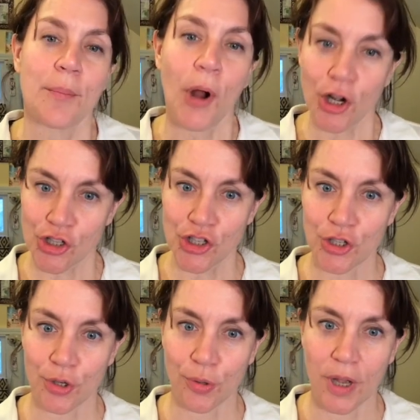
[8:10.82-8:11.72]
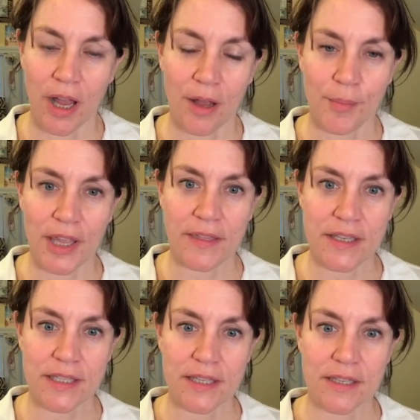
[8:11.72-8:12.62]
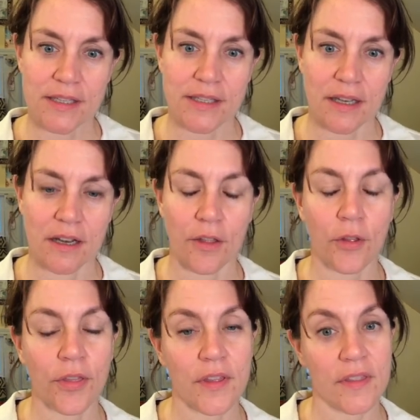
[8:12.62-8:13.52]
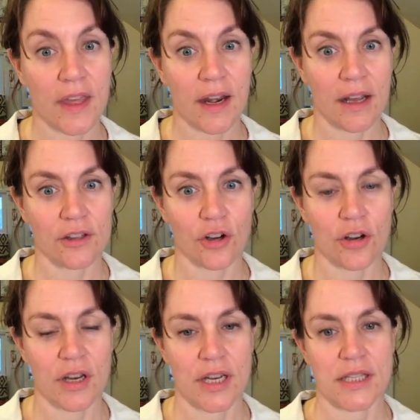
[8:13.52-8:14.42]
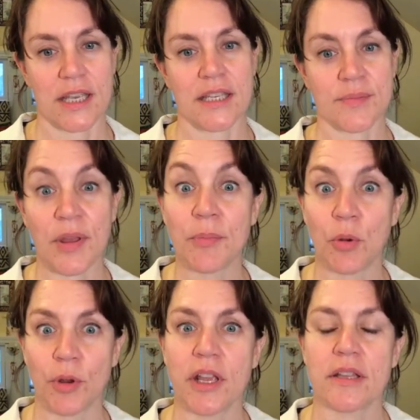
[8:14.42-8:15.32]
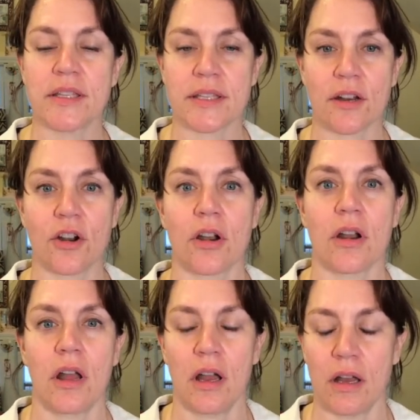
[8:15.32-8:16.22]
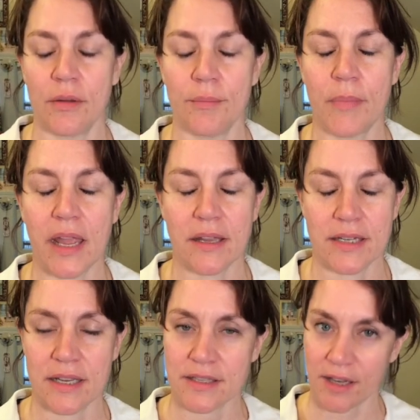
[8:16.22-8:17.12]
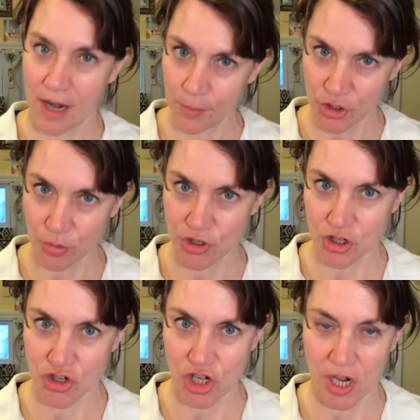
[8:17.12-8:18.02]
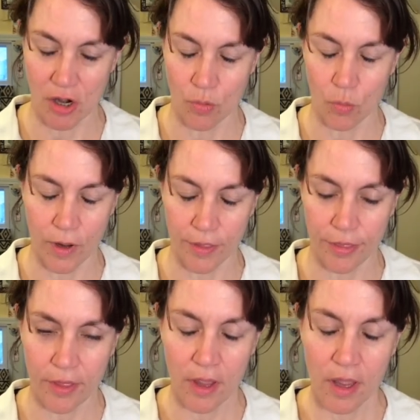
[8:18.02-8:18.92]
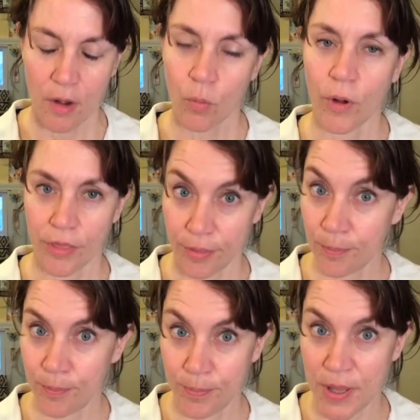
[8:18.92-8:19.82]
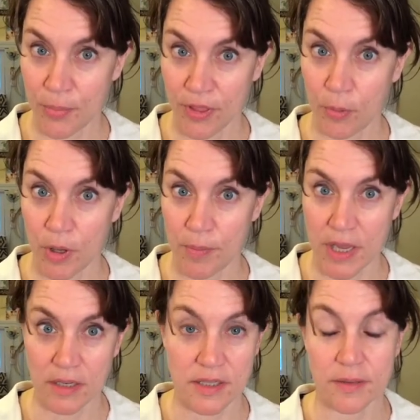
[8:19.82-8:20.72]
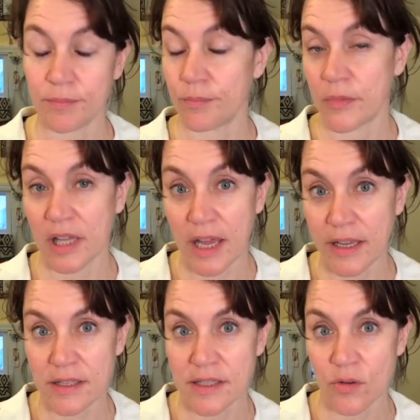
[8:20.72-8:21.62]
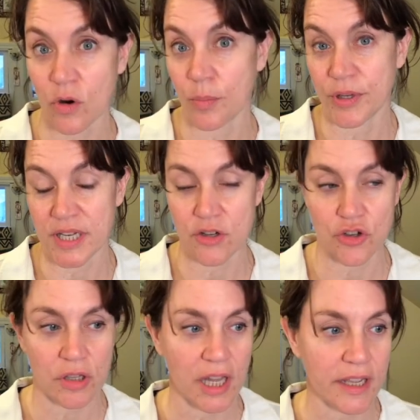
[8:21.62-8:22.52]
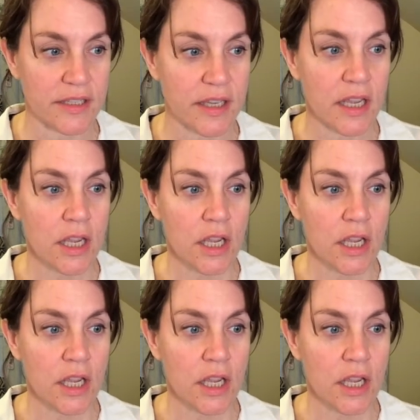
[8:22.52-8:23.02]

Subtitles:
part 2, and this is another thing that I learned and has made me reconsider my ideas on how much we should share with people that we meet, clients or potential clients.